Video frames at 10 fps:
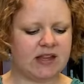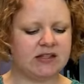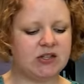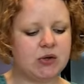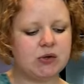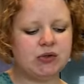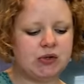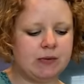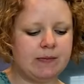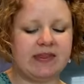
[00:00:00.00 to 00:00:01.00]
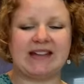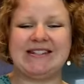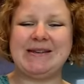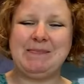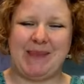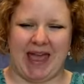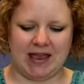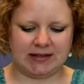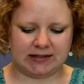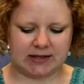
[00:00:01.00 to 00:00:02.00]
So that's the
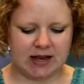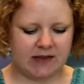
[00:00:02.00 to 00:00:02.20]
base.